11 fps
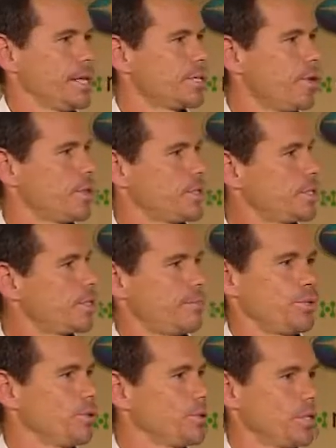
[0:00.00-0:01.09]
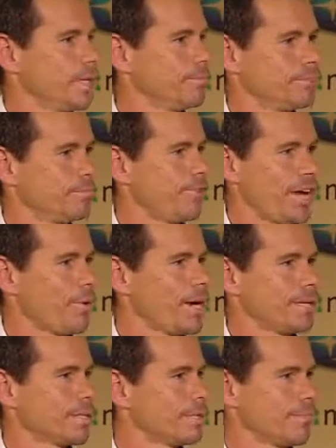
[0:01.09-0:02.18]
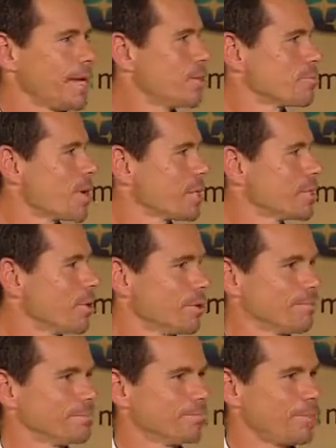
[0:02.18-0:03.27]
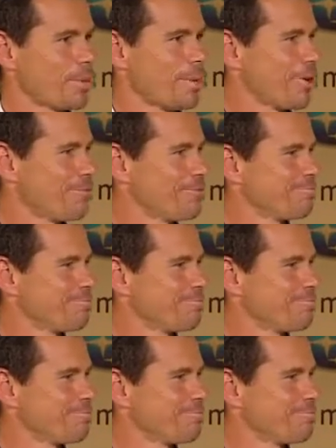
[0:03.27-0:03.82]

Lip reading: So I just took to the fairways and just practiced my butt off.